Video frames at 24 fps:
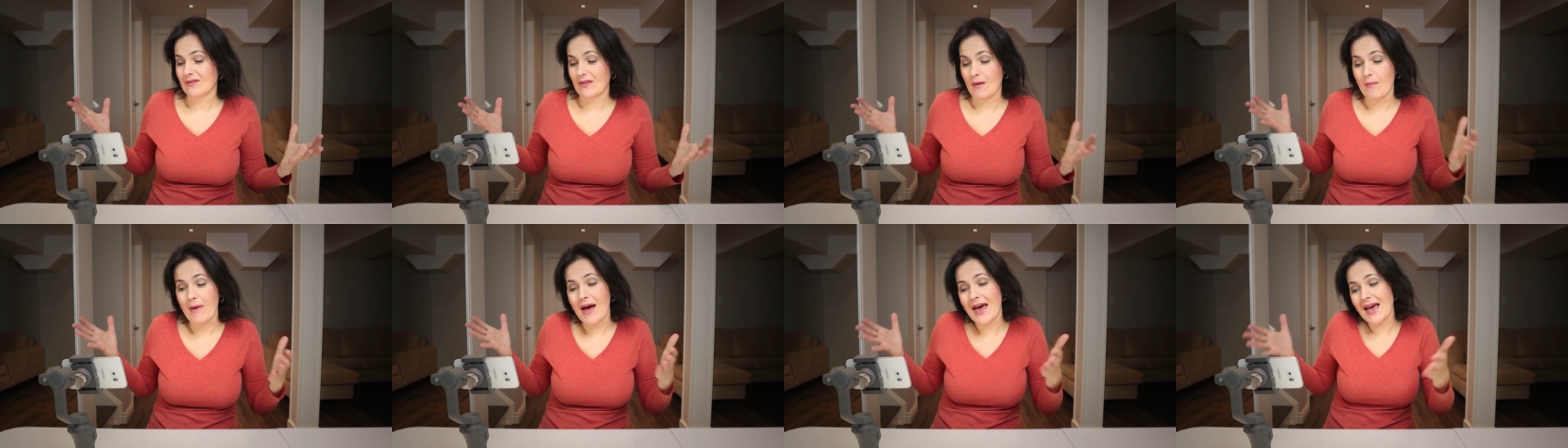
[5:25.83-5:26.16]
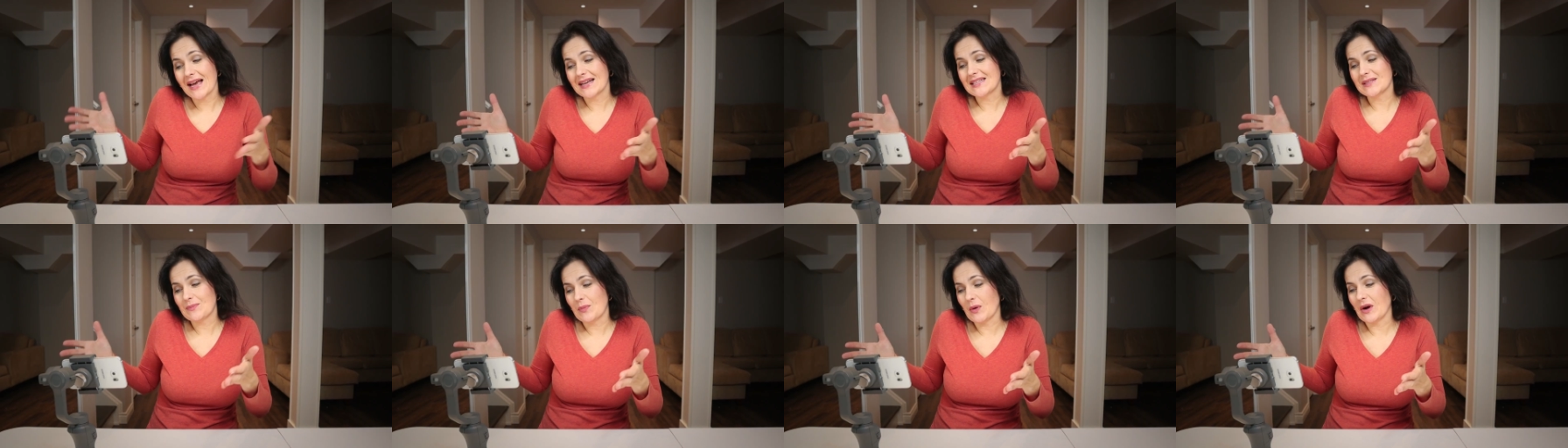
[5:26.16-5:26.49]
From
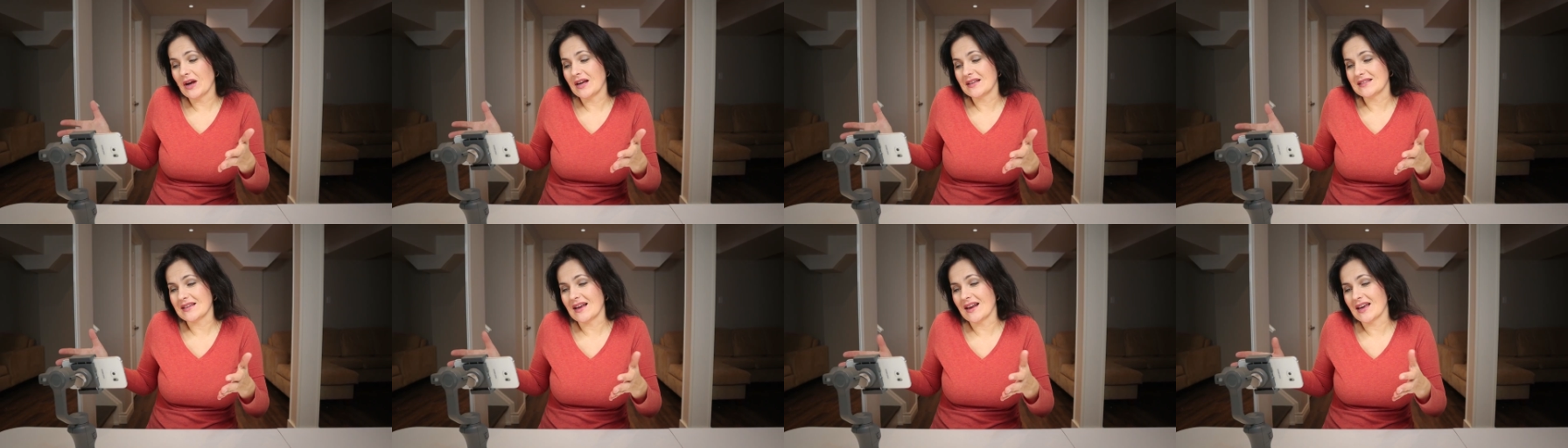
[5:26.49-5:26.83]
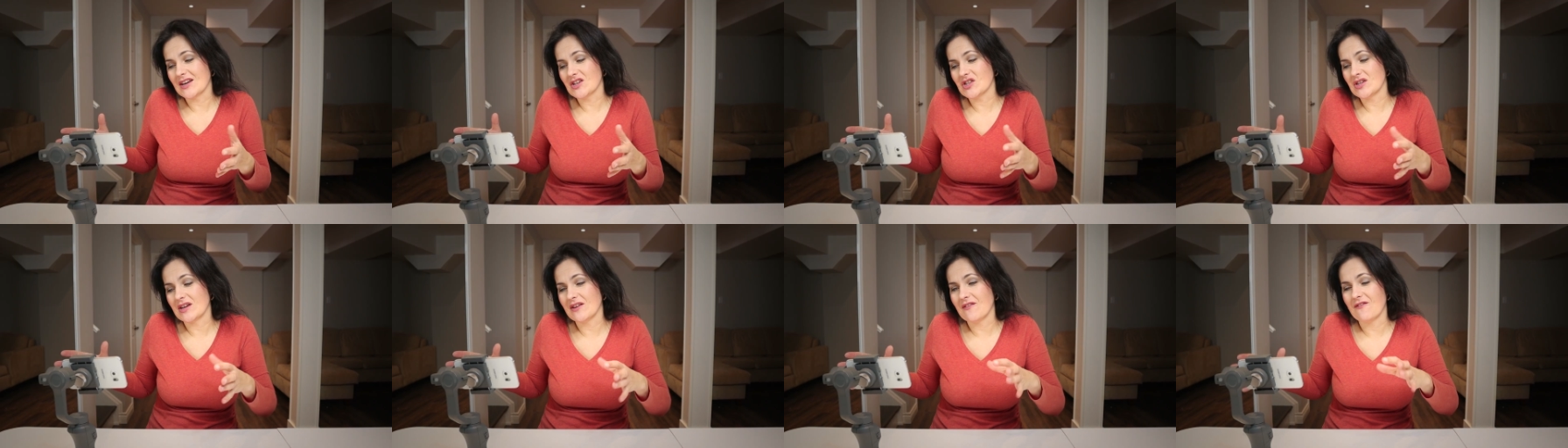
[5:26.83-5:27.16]
my experience,
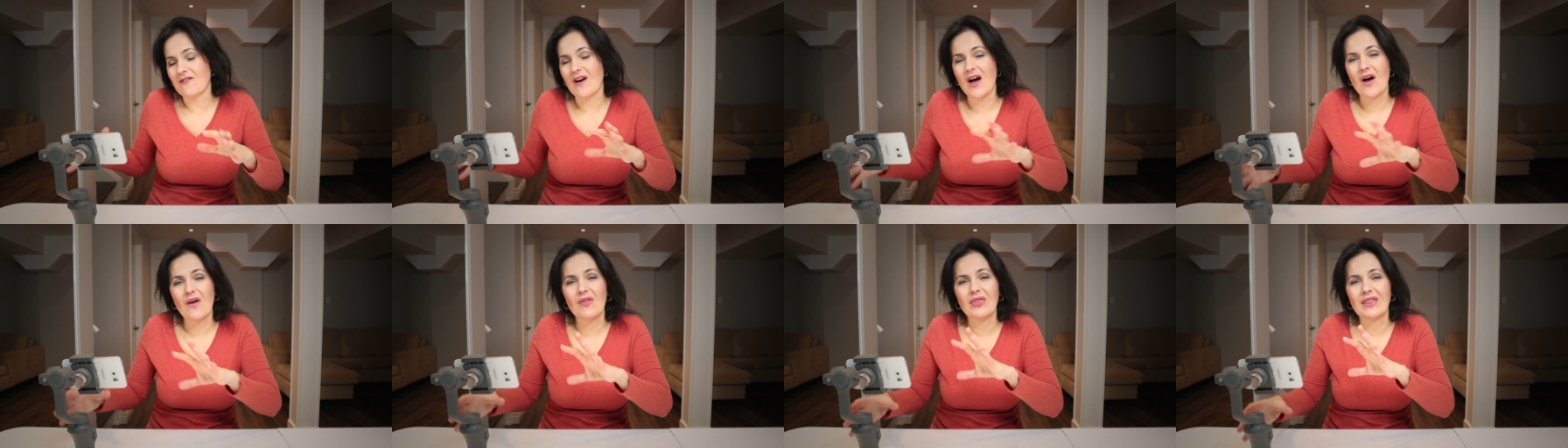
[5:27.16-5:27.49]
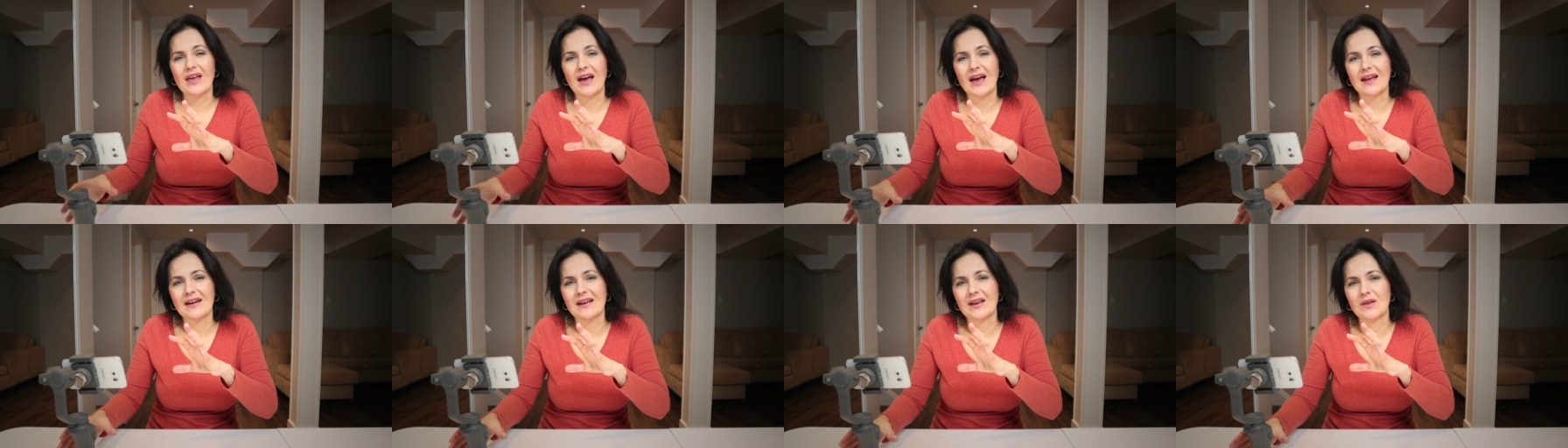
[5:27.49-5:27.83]
I actually
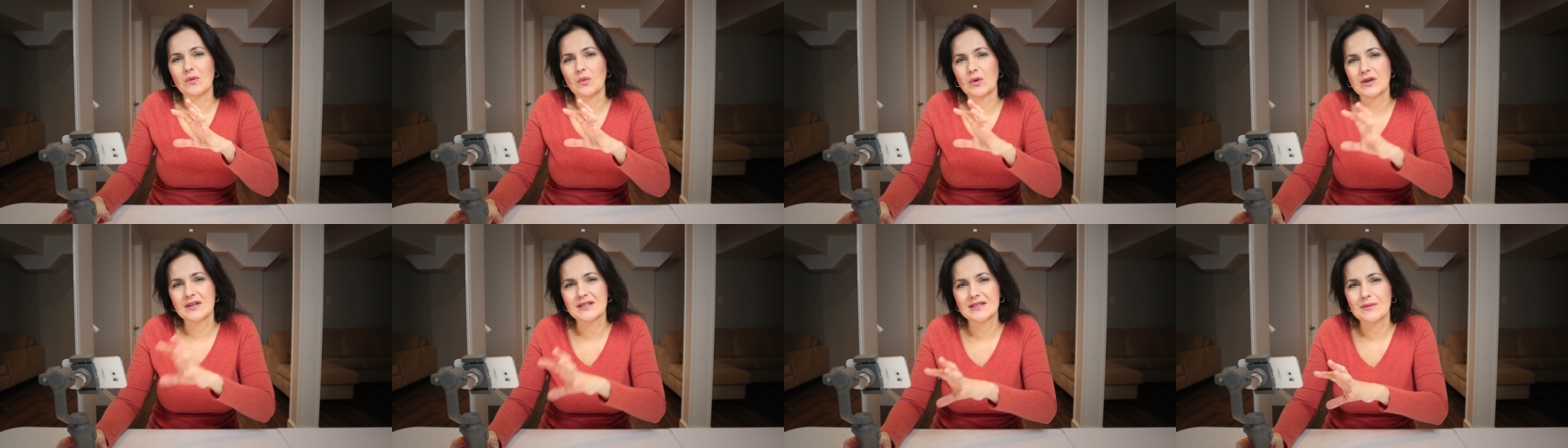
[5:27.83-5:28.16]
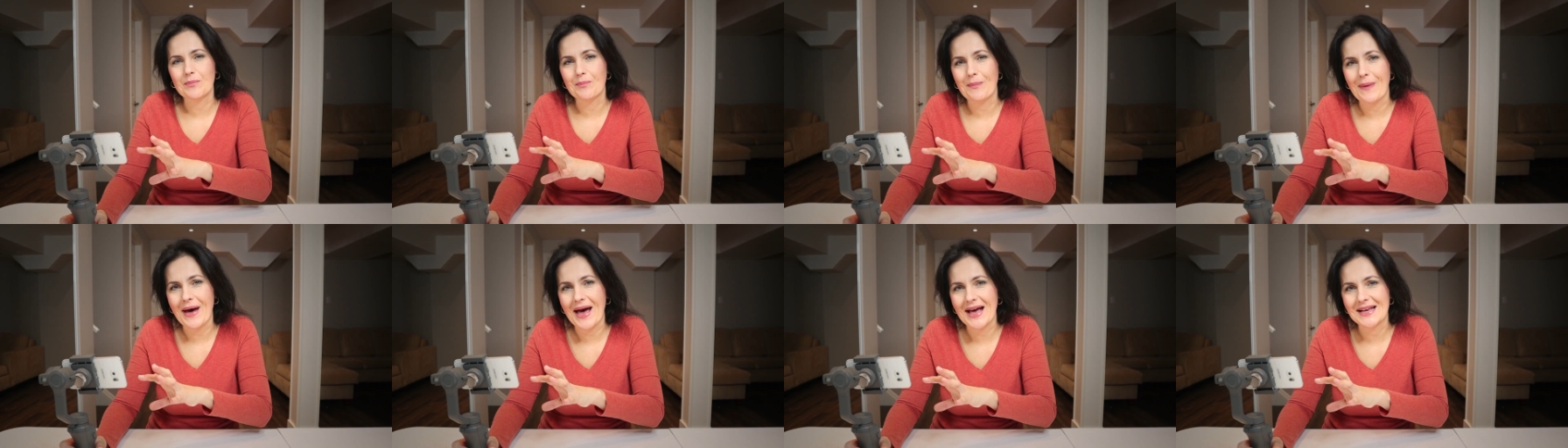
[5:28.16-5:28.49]
found that it works
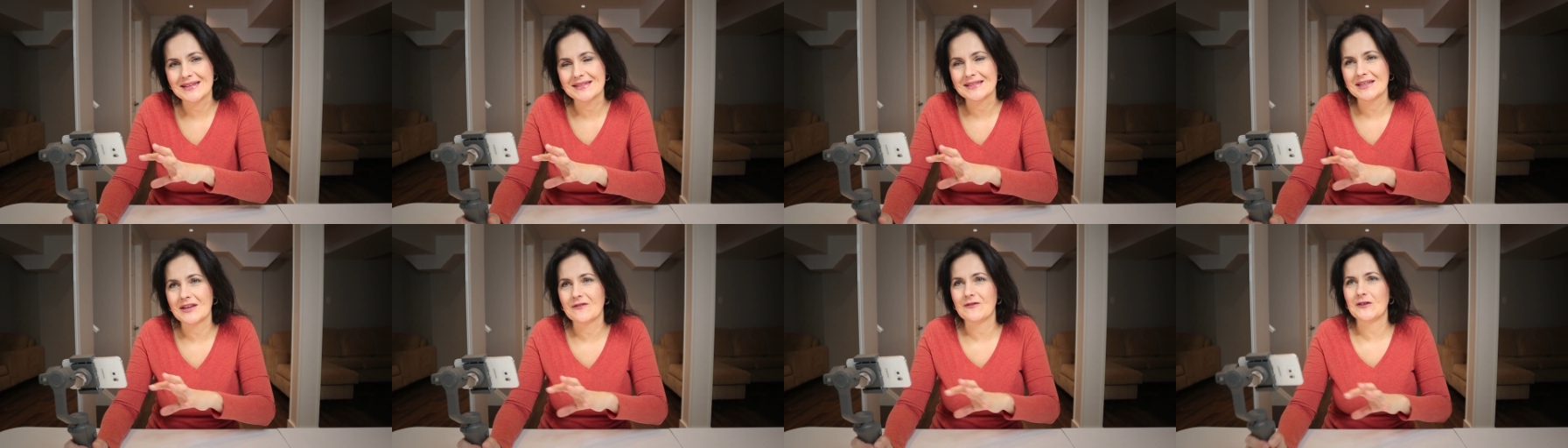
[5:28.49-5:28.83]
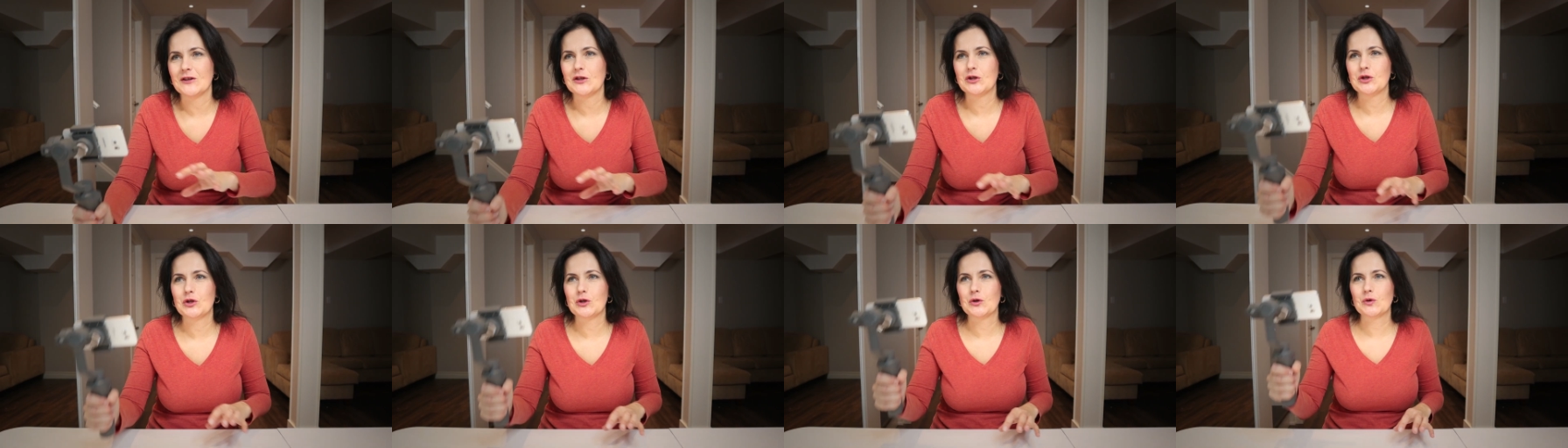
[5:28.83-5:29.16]
best
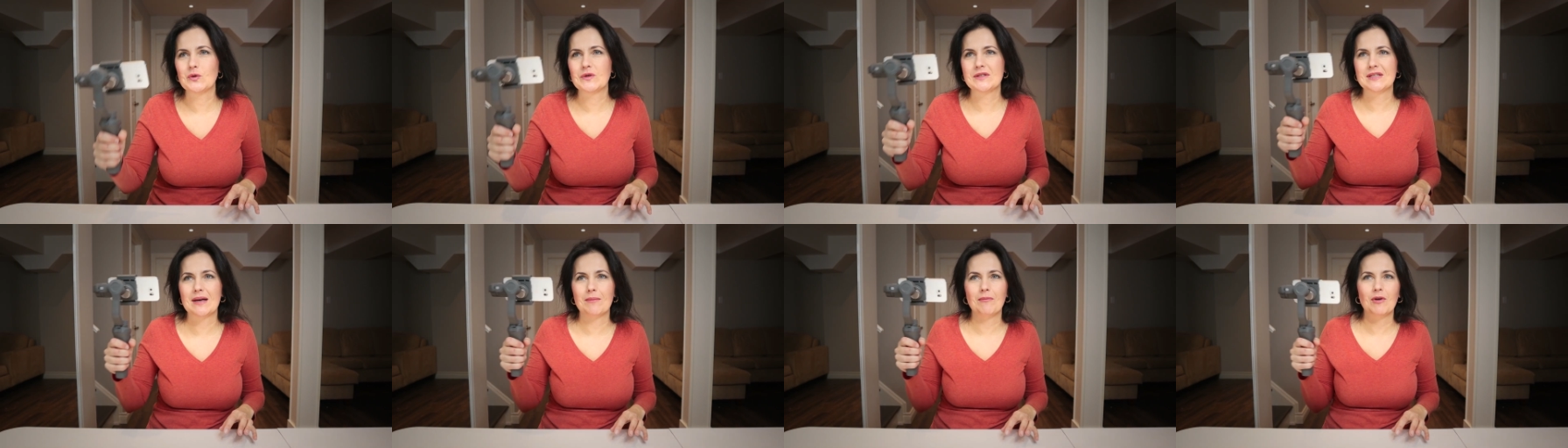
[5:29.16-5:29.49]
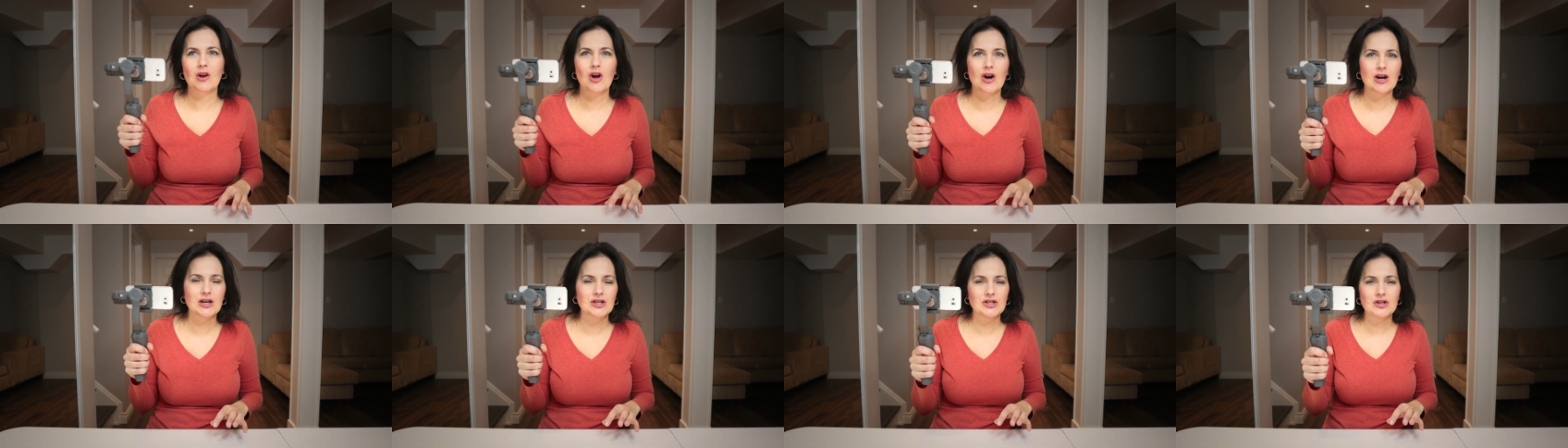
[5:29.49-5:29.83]
if you choose
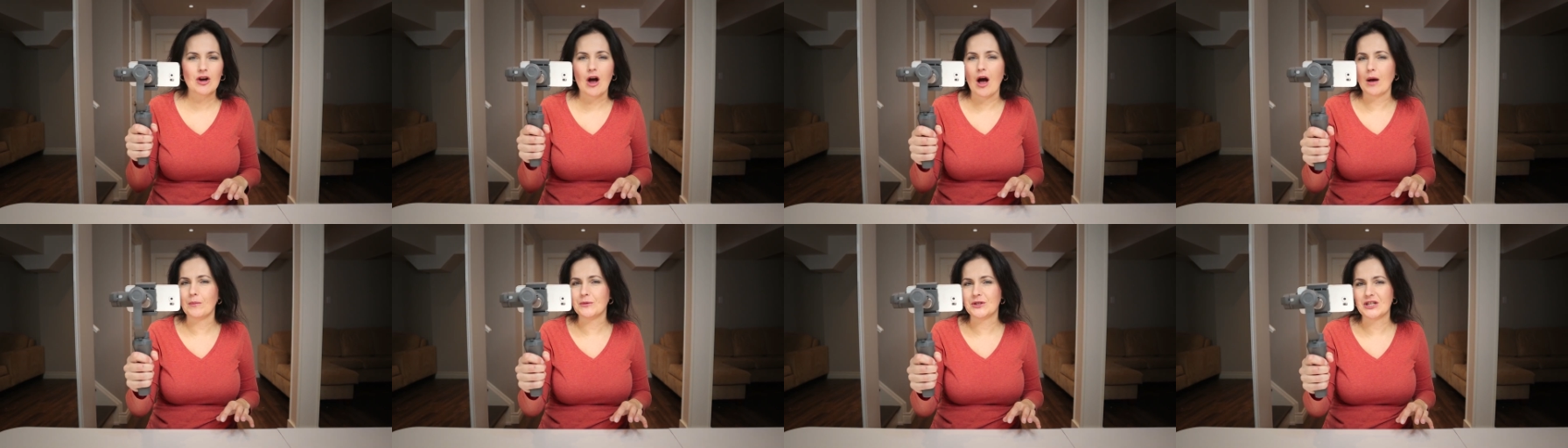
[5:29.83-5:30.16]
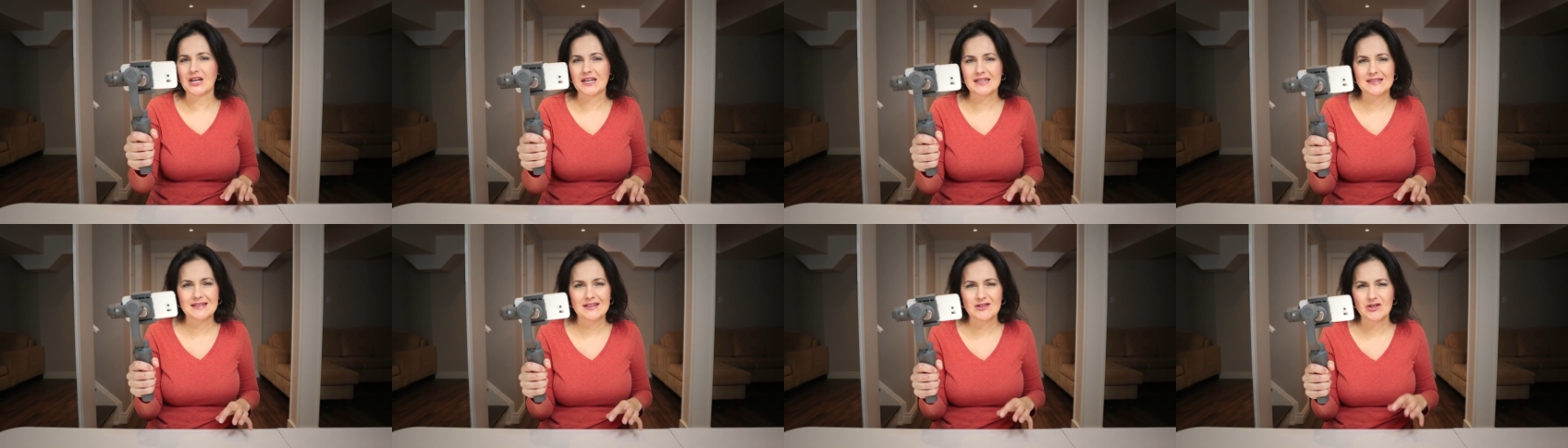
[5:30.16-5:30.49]
some large object,